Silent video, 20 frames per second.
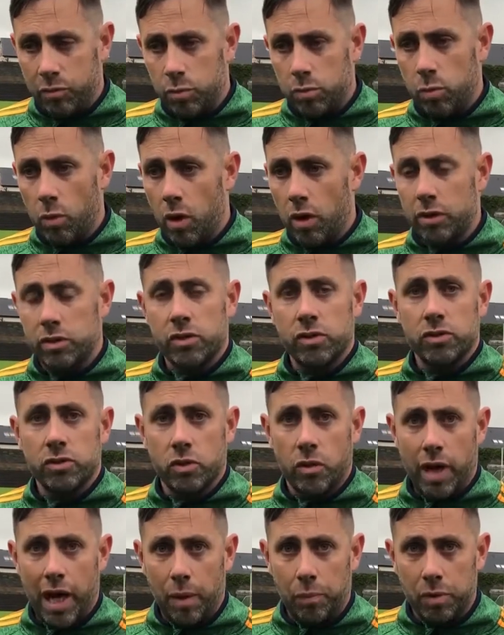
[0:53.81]
We weren't
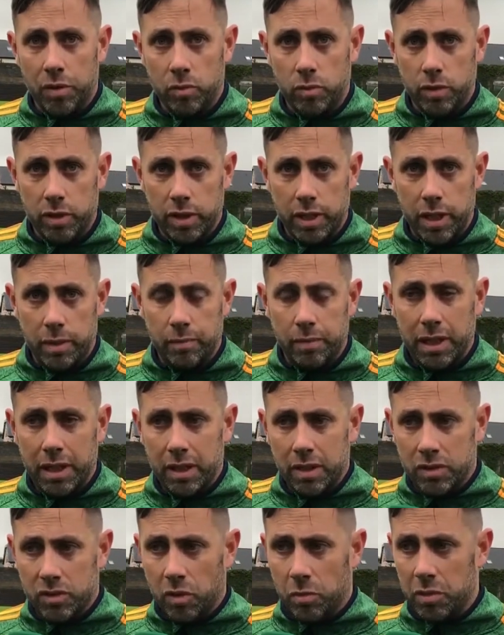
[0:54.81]
so happy with um,
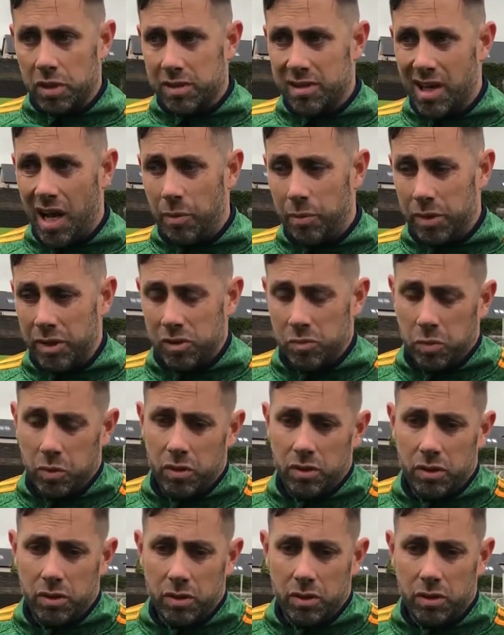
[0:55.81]
some of the sloppiness,
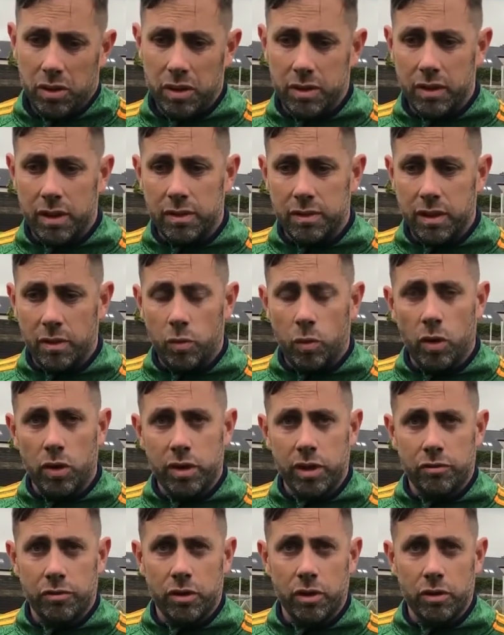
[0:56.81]
but look, they, were
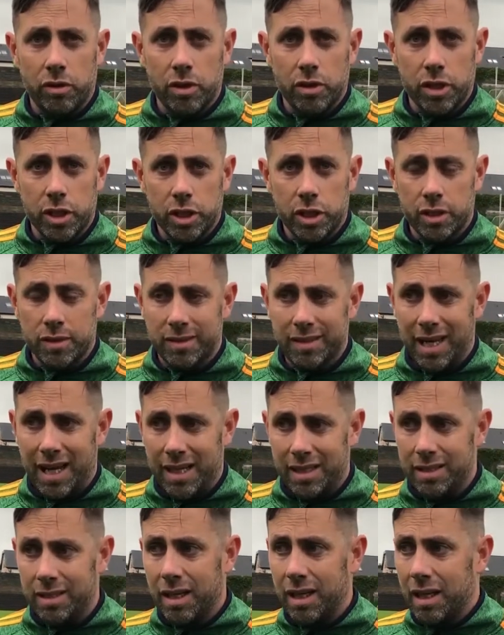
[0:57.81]
difficult conditions, and